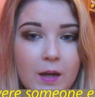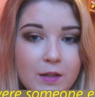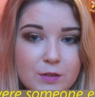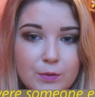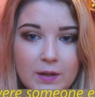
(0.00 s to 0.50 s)

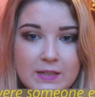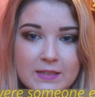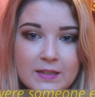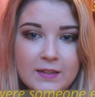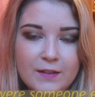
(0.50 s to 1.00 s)
So as
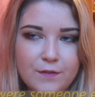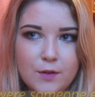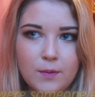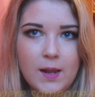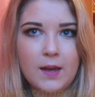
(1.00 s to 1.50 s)
in, if
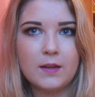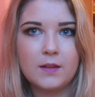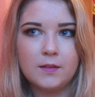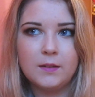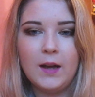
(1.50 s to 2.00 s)
you were
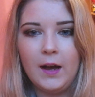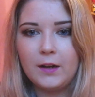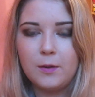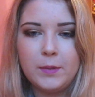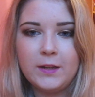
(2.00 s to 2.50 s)
like a
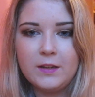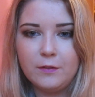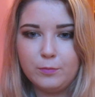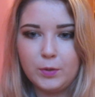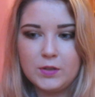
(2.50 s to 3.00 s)
completely
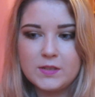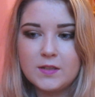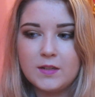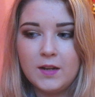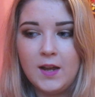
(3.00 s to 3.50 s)
different
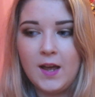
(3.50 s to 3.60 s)
person